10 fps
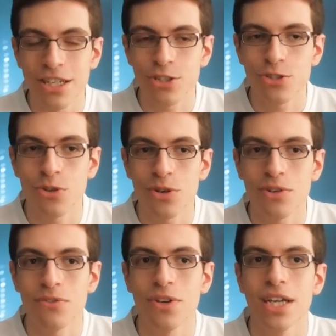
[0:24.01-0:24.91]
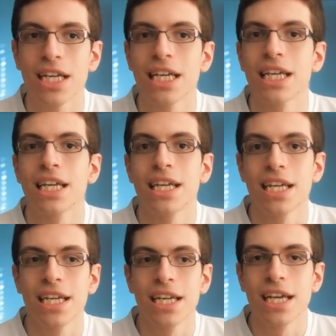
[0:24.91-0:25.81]
I sort of
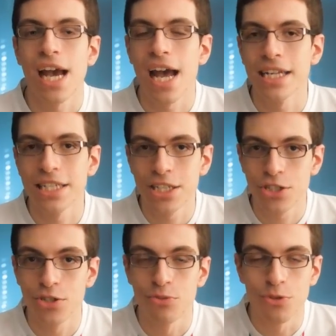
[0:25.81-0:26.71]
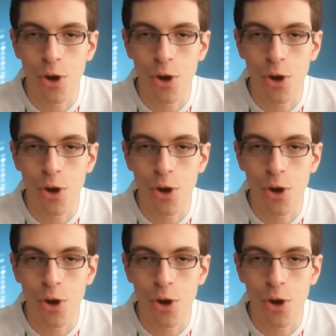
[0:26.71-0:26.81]
had an issue.